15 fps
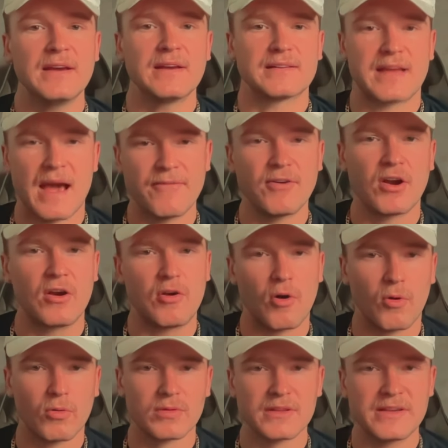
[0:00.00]
To have a
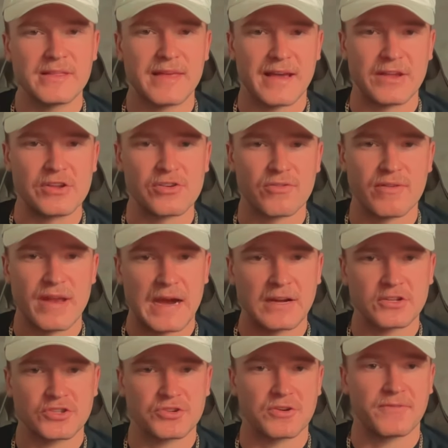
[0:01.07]
goalie that you're
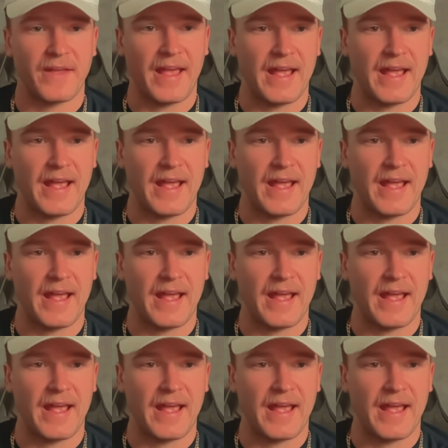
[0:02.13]
not sure if